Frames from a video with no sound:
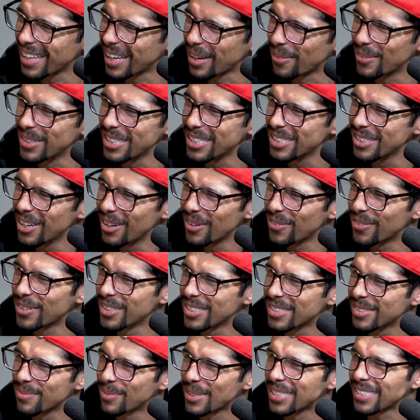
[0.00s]
Like, when did y'all
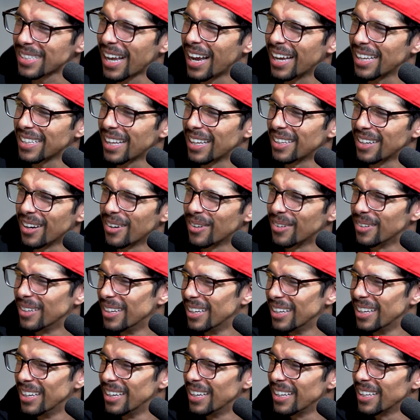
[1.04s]
first, besides, you know,
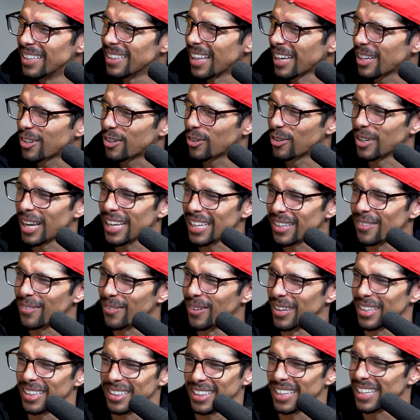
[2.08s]
and, like, create
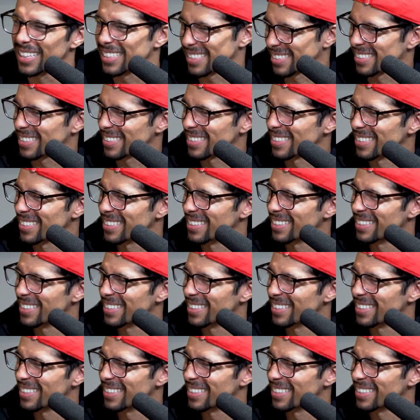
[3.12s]
what this?